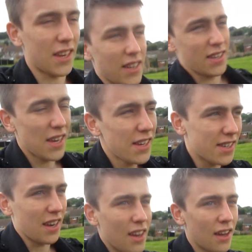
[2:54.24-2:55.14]
and it's
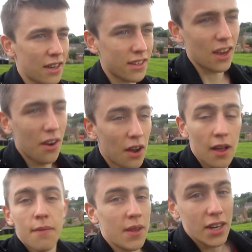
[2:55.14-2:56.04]
easy. So
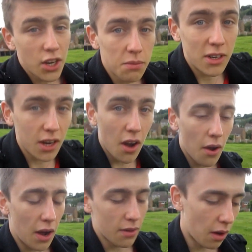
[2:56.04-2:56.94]
I genuinely don't know
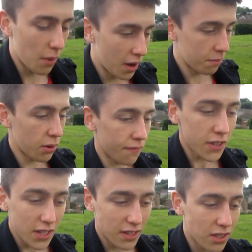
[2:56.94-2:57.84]
how that went. But
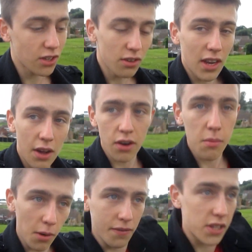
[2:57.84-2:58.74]
physics is done now. No
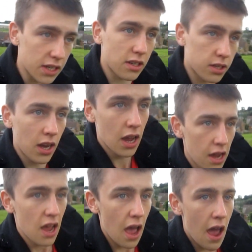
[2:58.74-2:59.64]
more physics
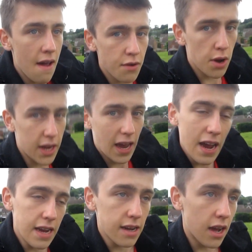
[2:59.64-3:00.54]
ever
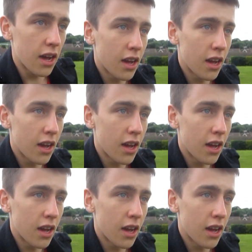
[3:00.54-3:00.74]
again.